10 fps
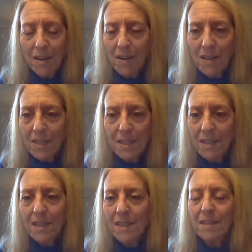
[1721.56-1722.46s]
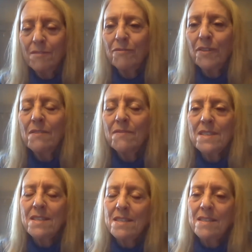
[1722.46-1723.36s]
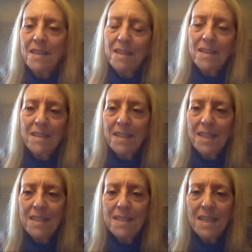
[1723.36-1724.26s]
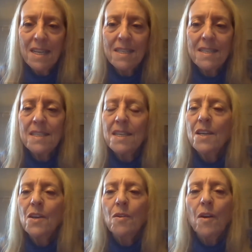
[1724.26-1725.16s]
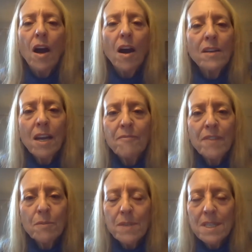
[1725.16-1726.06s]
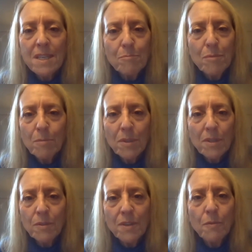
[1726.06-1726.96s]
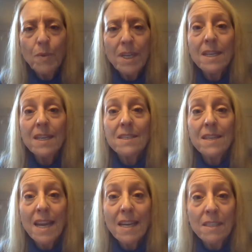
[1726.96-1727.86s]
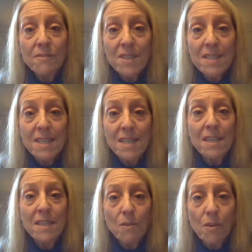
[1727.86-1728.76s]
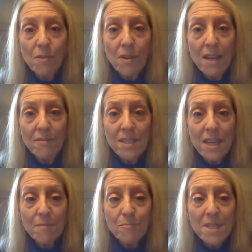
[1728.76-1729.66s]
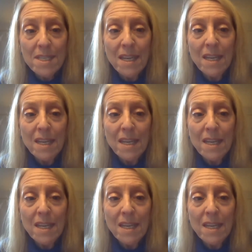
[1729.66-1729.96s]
in front of us these days are not victories that people are going to win and live to see in their own lifetimes.